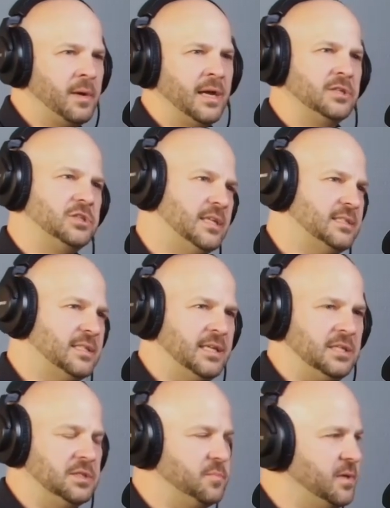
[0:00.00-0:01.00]
maybe buying jet
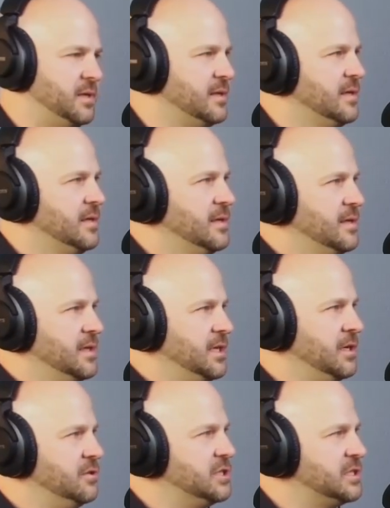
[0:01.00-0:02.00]
skis, but
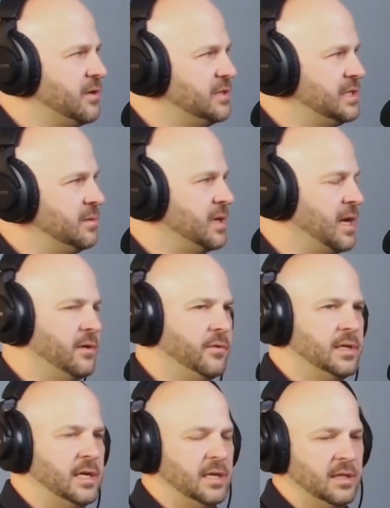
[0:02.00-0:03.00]
It just always seemed kind
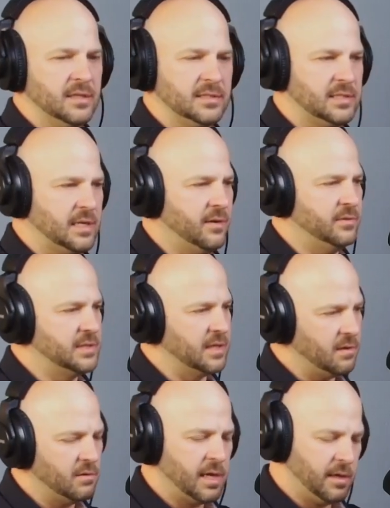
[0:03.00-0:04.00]
of ridiculous. And I was
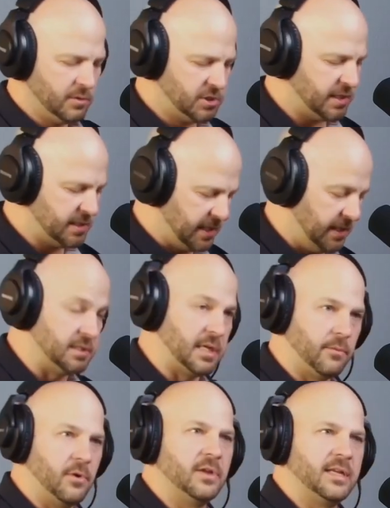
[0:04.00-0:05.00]
like, okay, jet
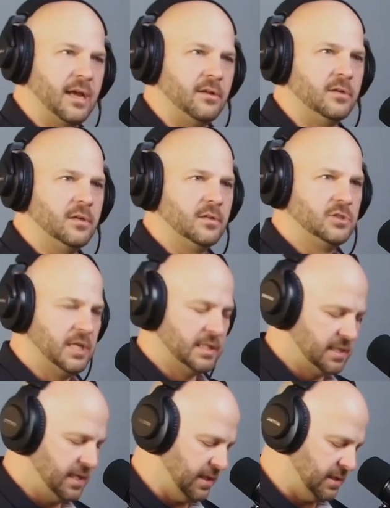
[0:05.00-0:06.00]
skis. I wrote it down.
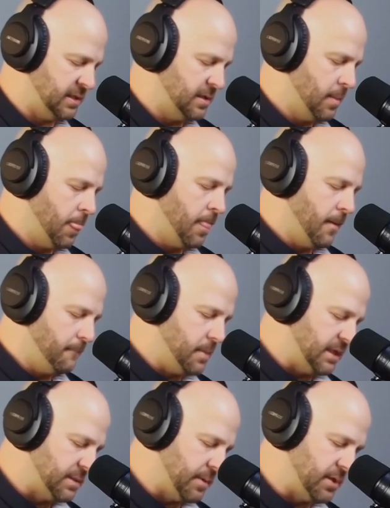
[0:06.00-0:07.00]
Jet skis,
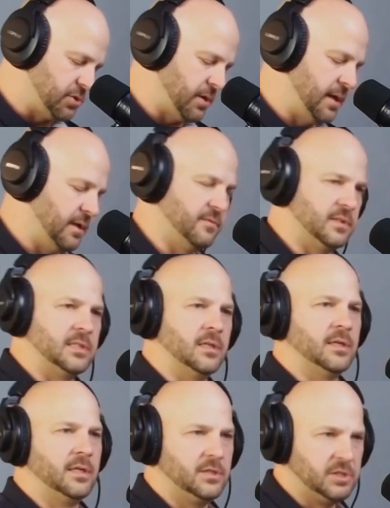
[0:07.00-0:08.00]
baseball training
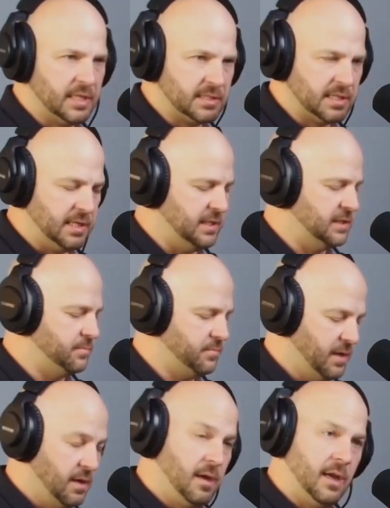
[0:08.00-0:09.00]
facility, jet skis.
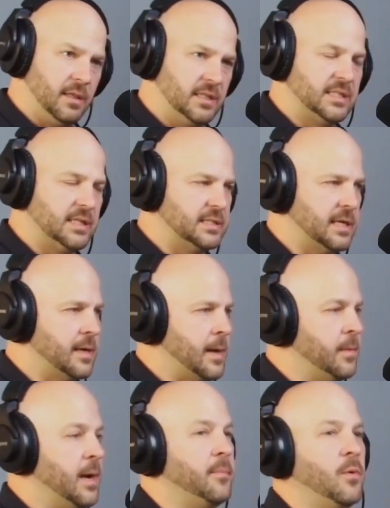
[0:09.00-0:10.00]
And these things kept
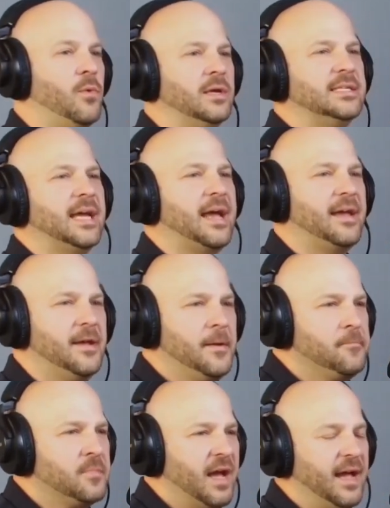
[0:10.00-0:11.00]
coming up. And one day
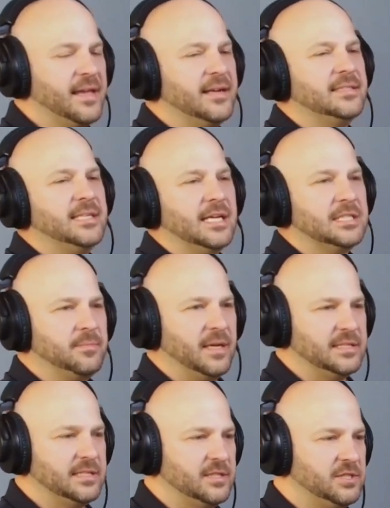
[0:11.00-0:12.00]
I get a text
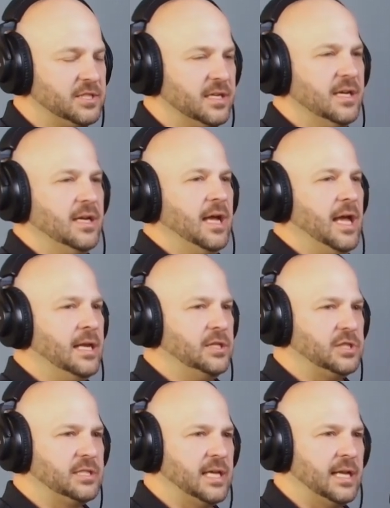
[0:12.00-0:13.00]
message
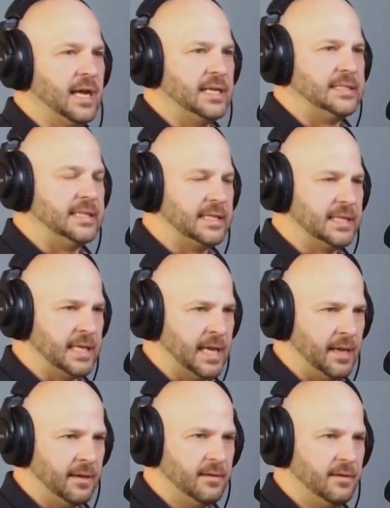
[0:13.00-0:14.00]
and it just said, I did a
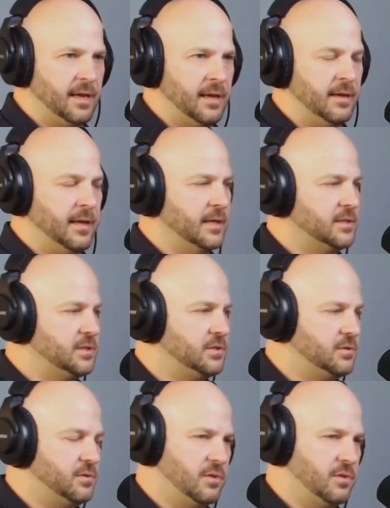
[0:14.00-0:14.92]
thing. And like